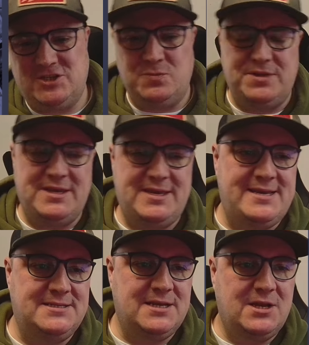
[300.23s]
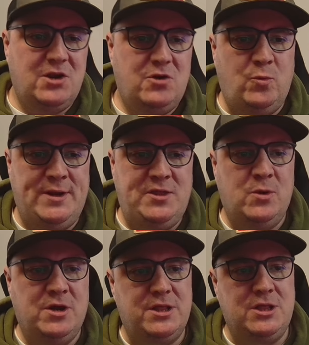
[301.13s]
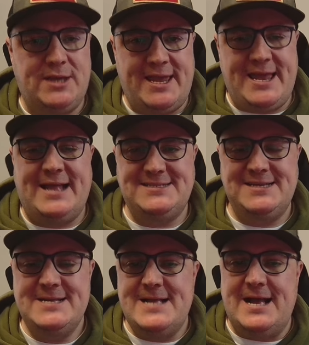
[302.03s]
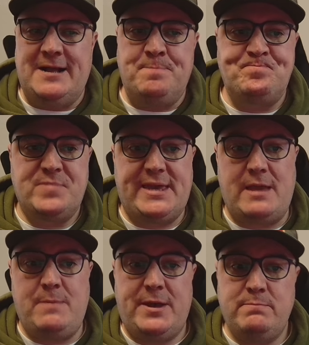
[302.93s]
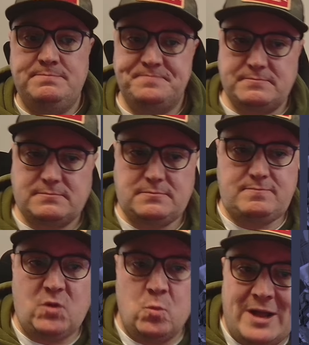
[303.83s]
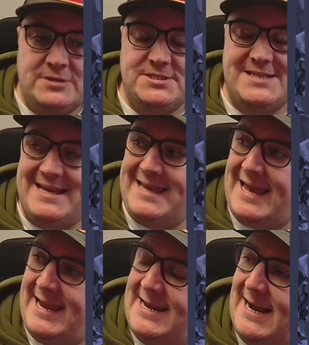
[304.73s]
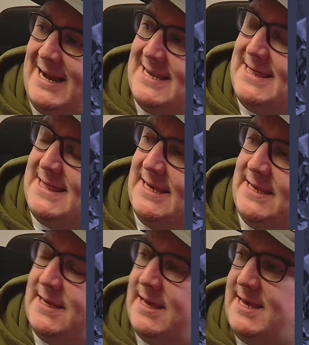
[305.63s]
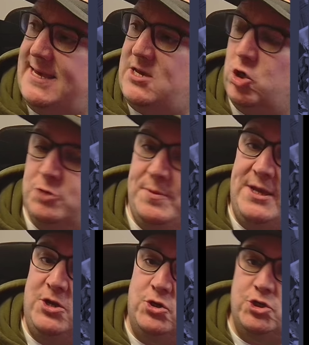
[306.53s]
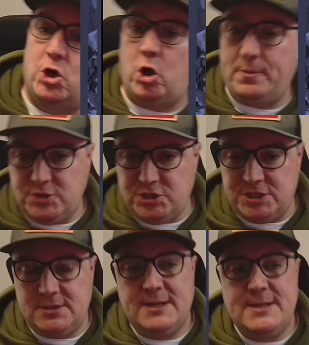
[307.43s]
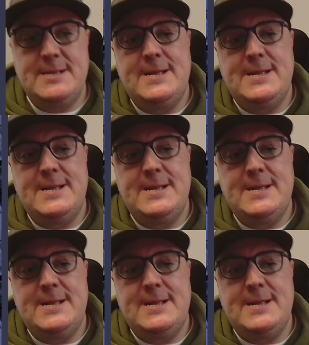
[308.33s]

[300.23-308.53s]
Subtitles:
I don't think he's really worth looking at. Kingpin, whilst again, I think he could be a good option.